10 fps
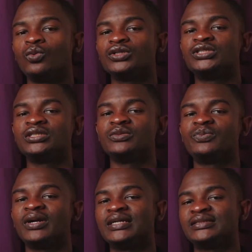watching the
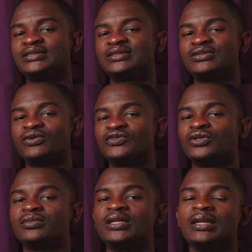price of
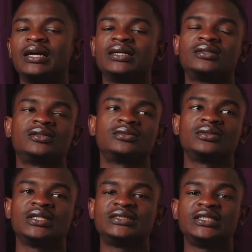something
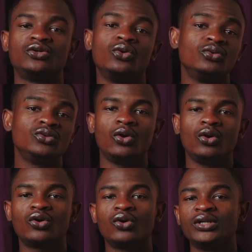like, let's say, gold
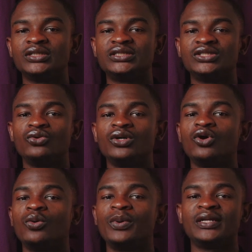or currency going
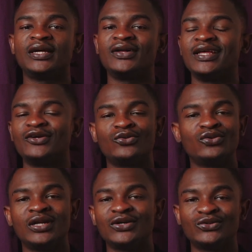up and down like a
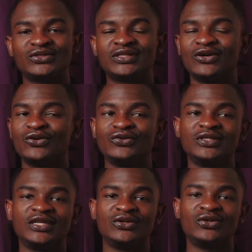roller coaster all
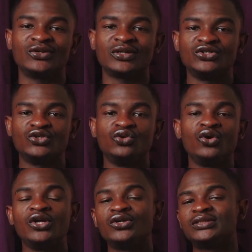day long. So
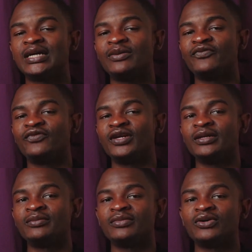knowing your time
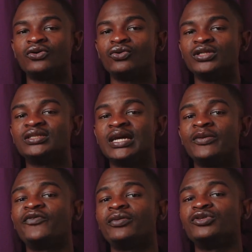frame or the
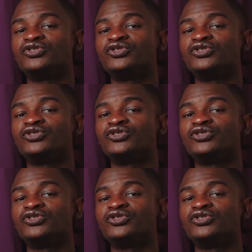time frame you